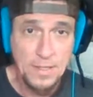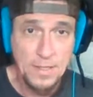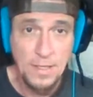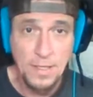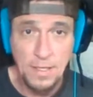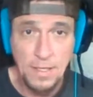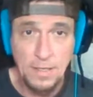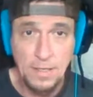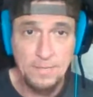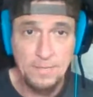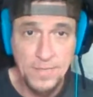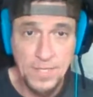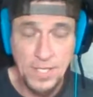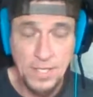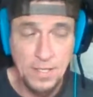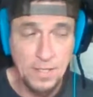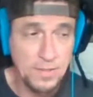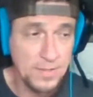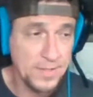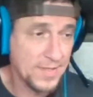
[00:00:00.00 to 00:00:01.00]

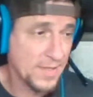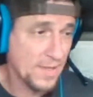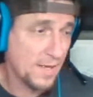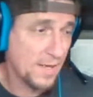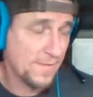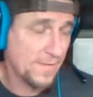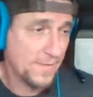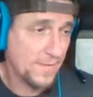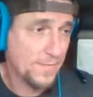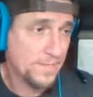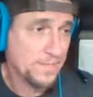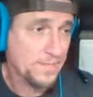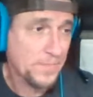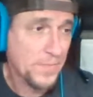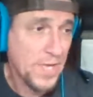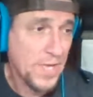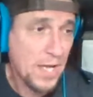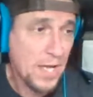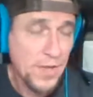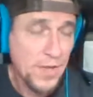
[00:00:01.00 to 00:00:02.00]
and stuff.
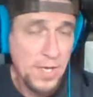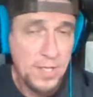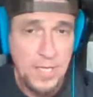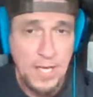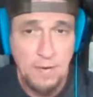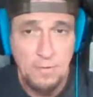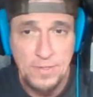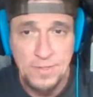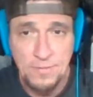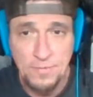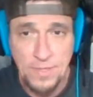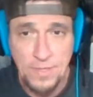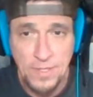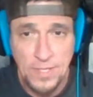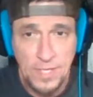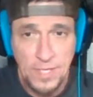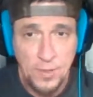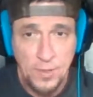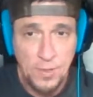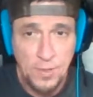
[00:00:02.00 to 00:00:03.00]
I thought that was really
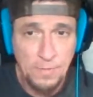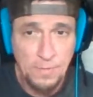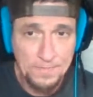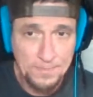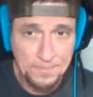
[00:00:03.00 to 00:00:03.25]
cool.